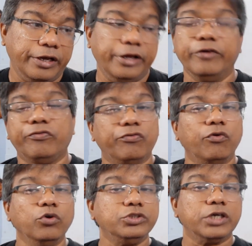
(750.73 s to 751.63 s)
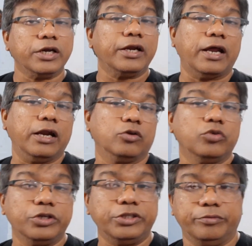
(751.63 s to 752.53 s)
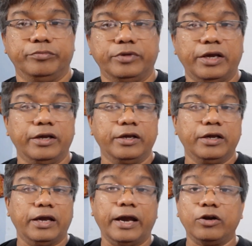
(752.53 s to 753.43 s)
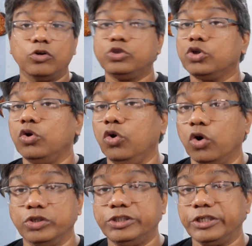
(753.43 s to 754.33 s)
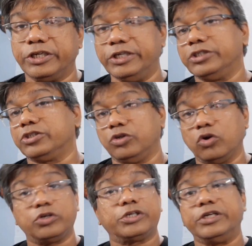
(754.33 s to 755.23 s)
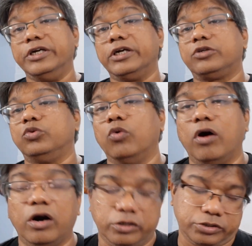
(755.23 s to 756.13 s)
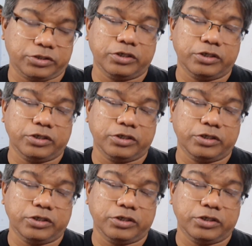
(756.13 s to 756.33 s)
If flowchart and algorithm and also logic is not clear to us,